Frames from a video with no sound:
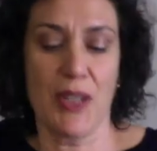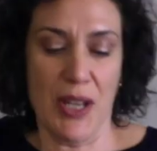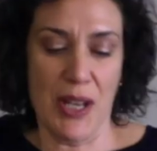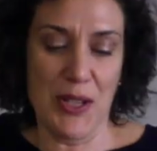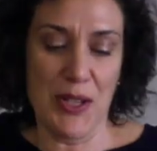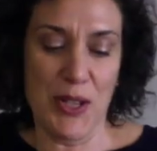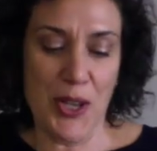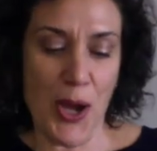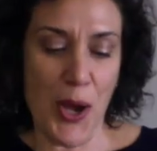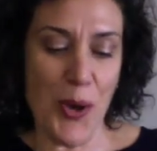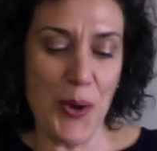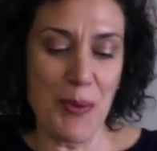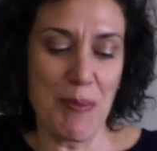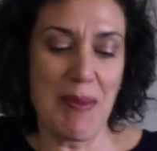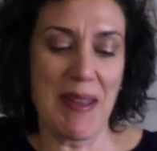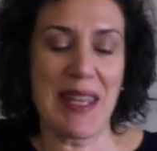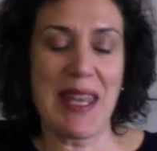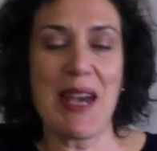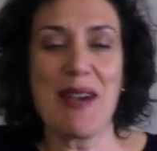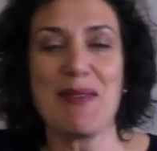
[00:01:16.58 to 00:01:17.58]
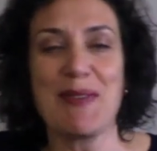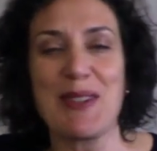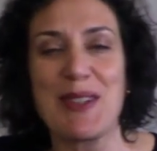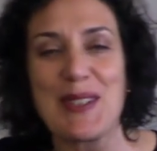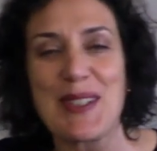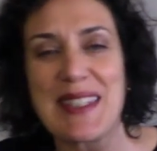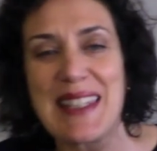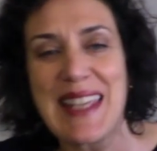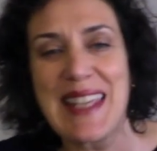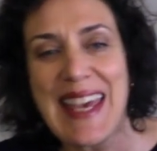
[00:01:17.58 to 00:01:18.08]
and Joan
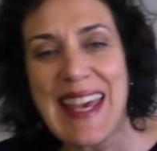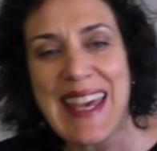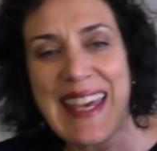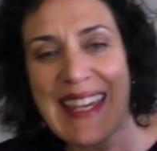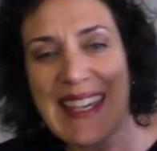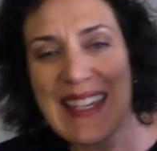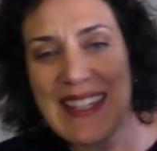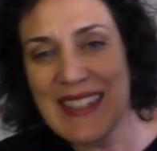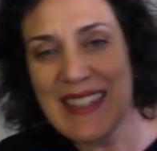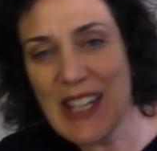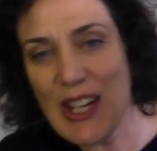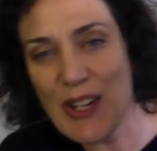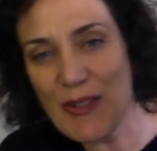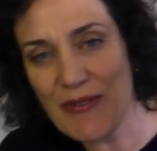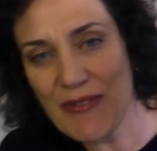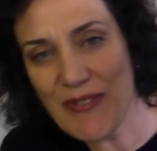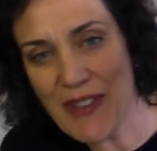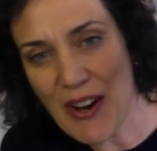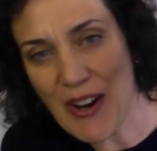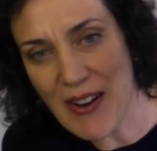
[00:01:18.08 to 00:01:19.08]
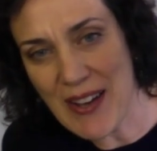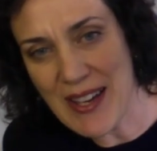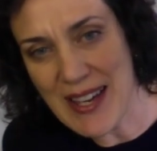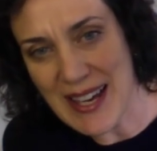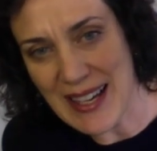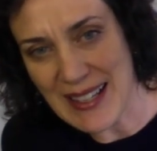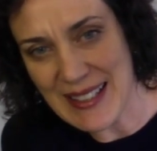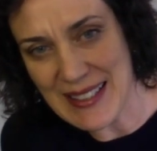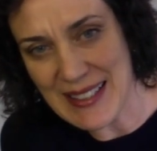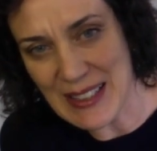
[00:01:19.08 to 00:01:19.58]
McEvers in their very
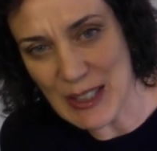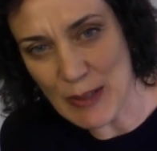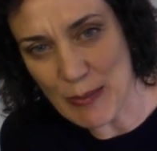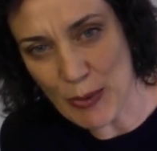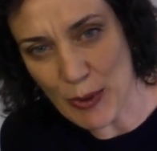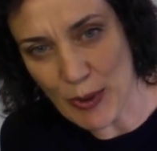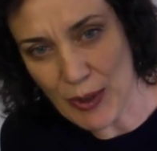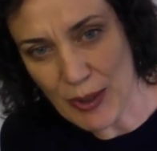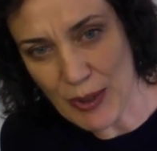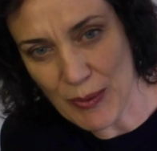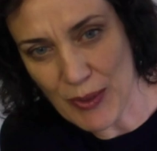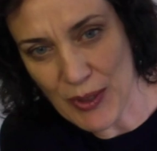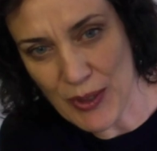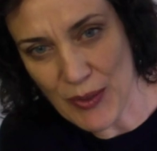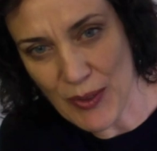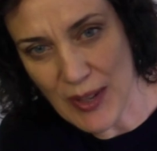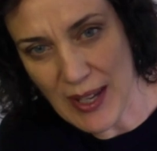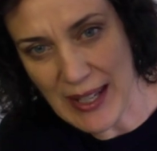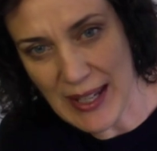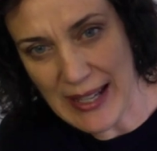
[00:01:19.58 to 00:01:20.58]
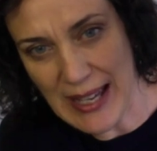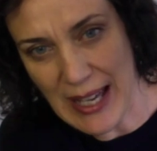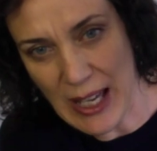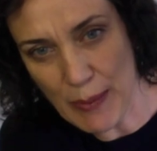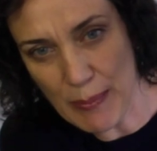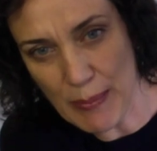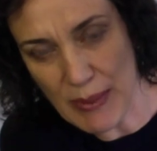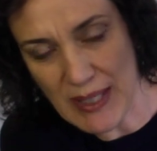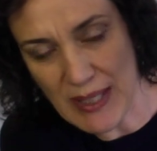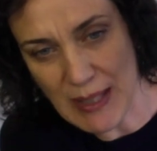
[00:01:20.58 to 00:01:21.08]
excellent book, which you can't
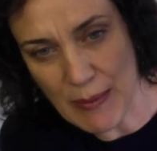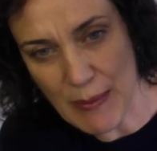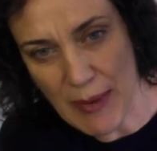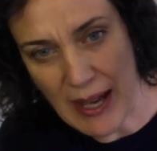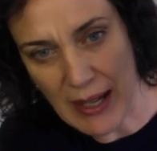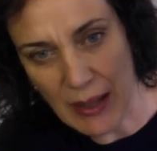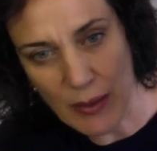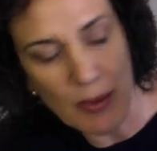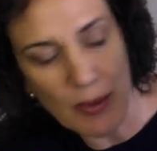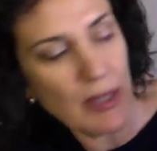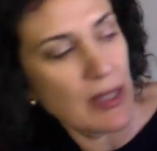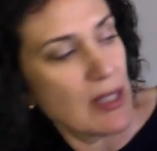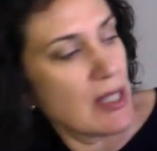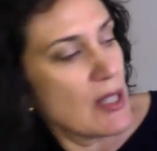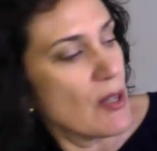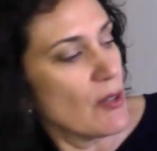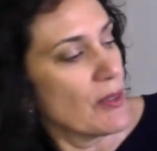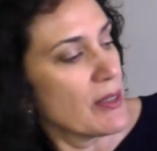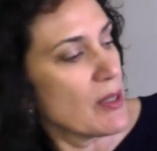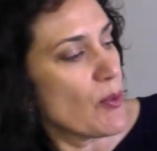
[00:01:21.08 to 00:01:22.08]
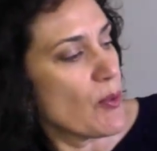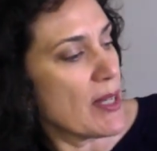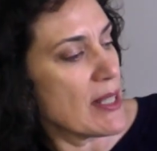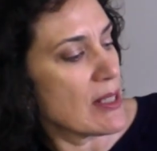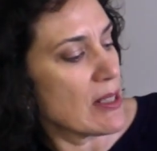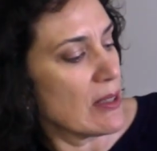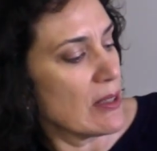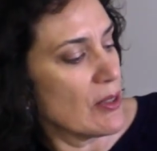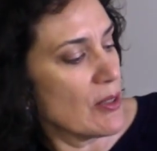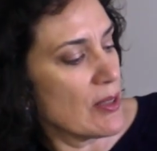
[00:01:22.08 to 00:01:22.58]
help but see backwards, The Only Way
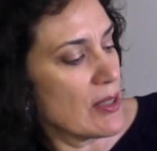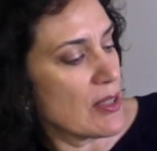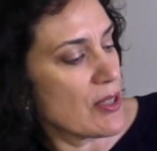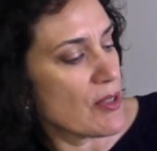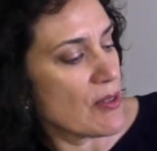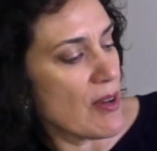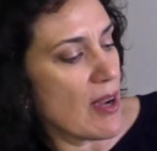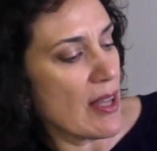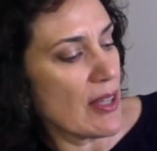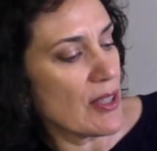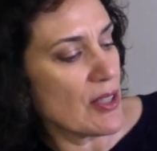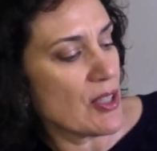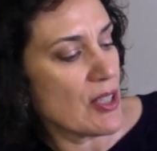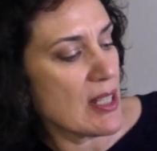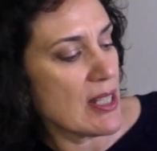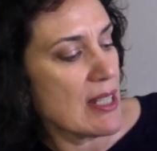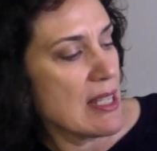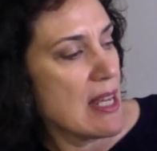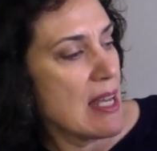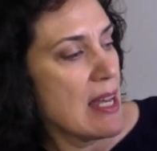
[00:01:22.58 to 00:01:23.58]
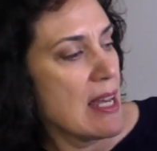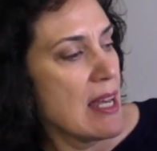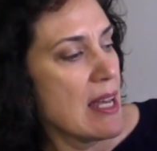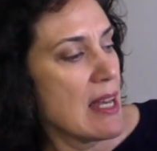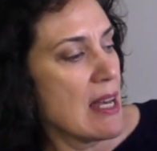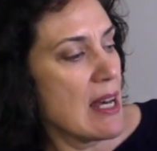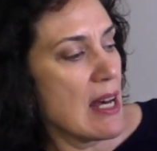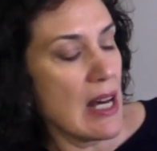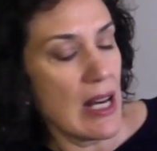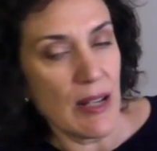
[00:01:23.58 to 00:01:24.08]
to Learn Astrology,
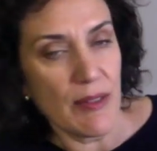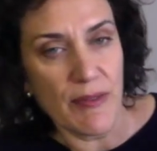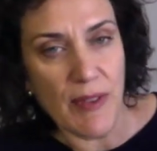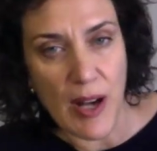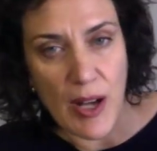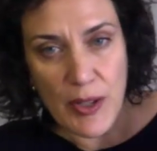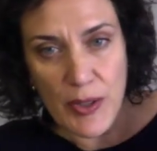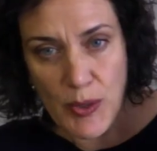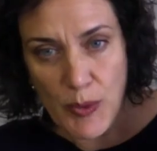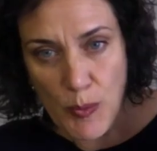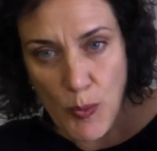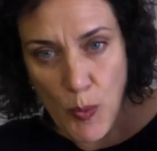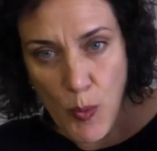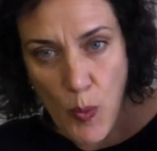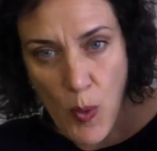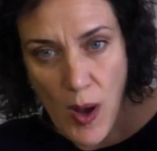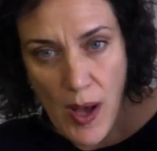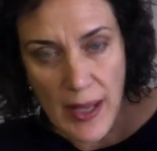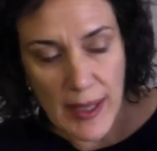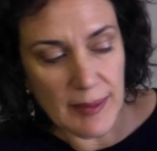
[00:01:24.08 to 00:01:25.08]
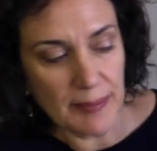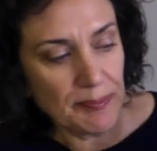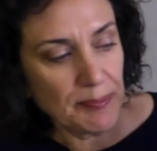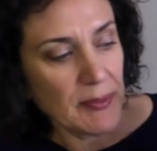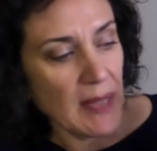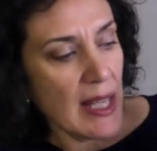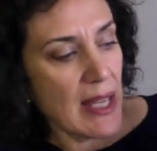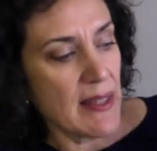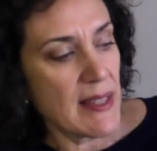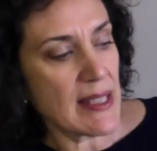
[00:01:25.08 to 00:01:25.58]
Volume 1.
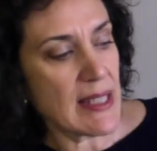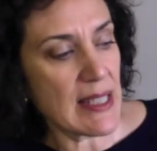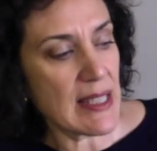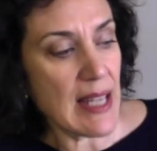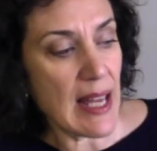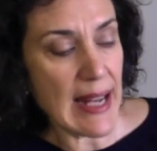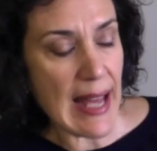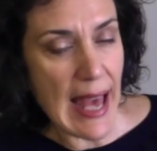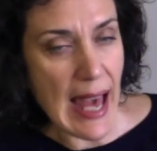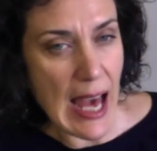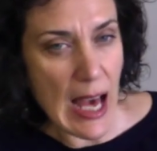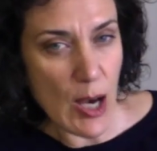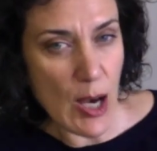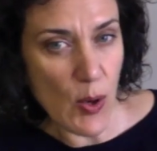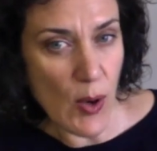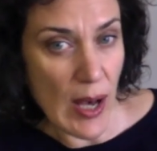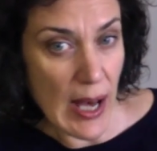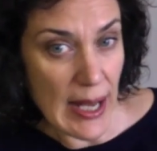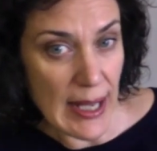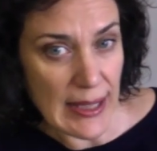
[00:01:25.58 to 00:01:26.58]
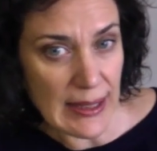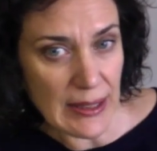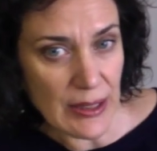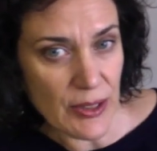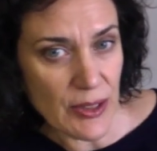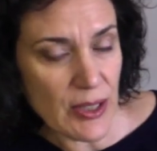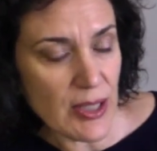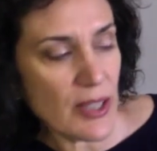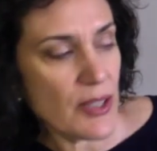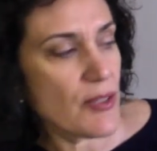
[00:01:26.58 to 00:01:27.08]
This is not how I
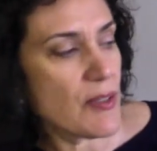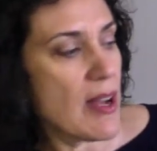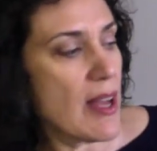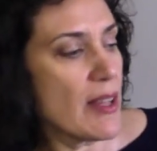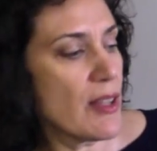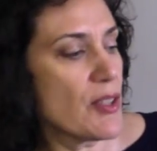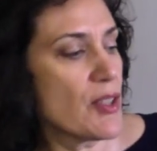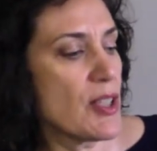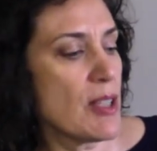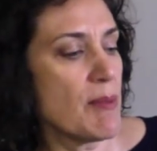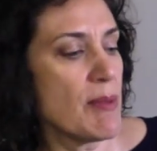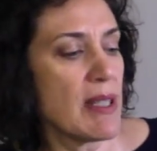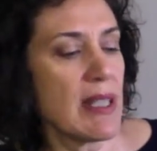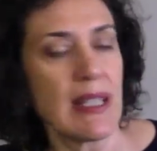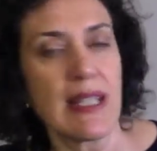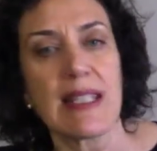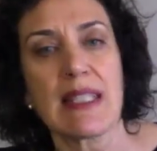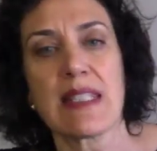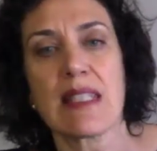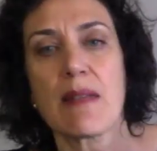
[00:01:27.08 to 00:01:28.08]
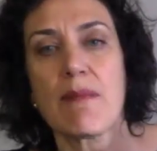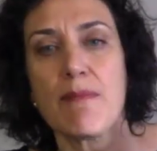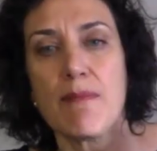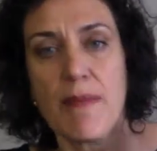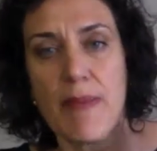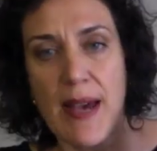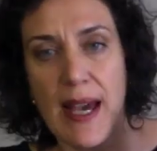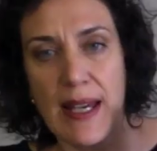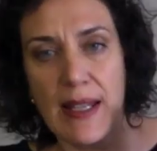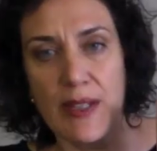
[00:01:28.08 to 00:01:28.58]
learned astrology, but it is the
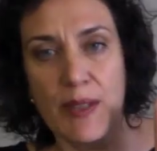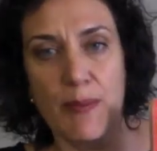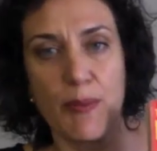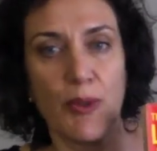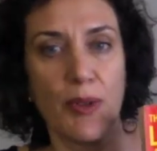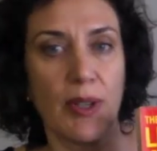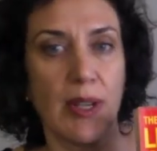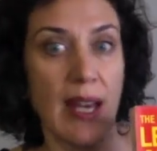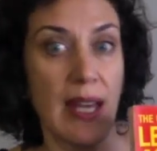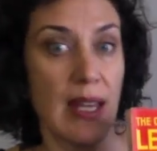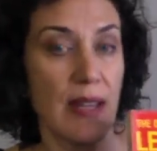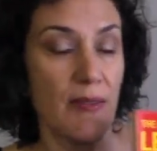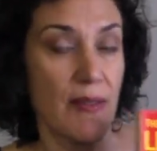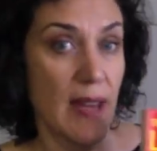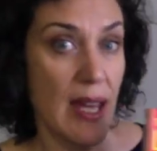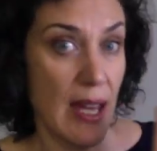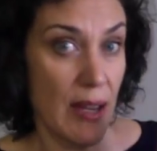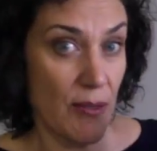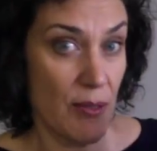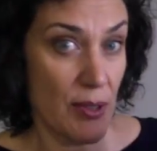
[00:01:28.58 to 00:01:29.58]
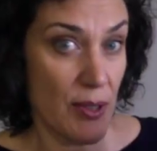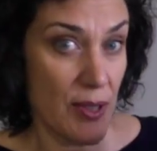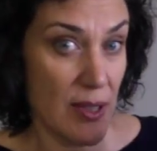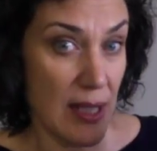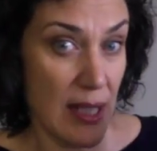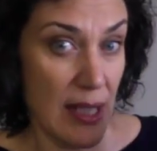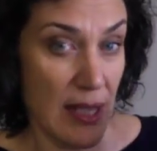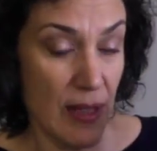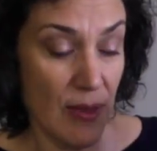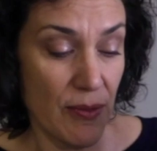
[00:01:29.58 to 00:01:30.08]
best book I have ever
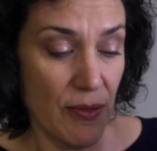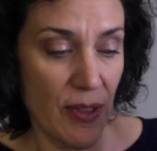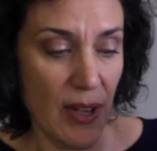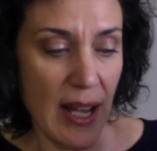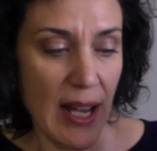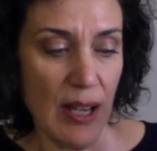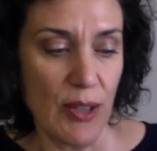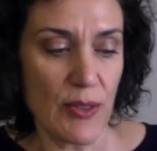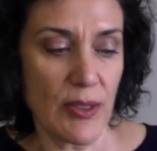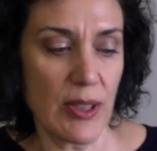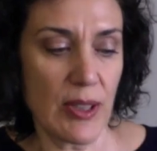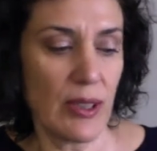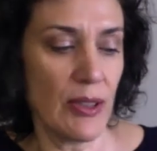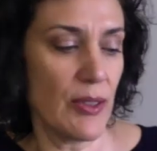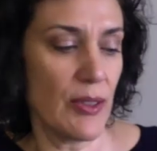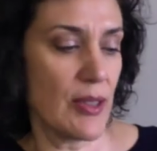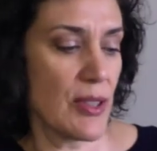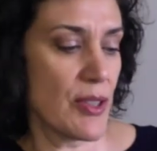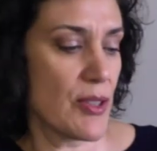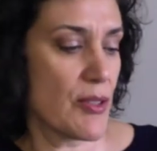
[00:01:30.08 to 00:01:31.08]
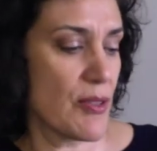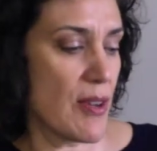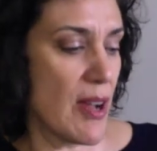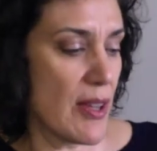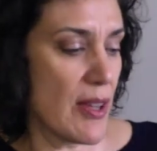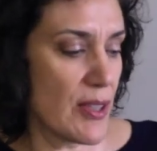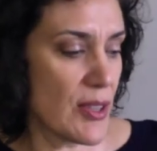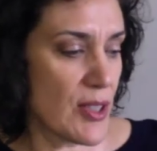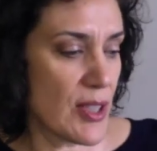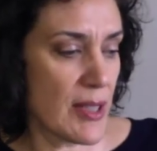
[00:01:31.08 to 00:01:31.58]
seen for how to learn
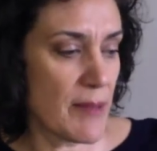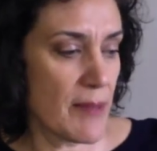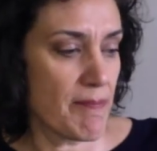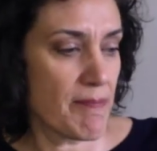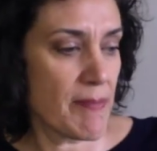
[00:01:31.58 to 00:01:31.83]
astrology,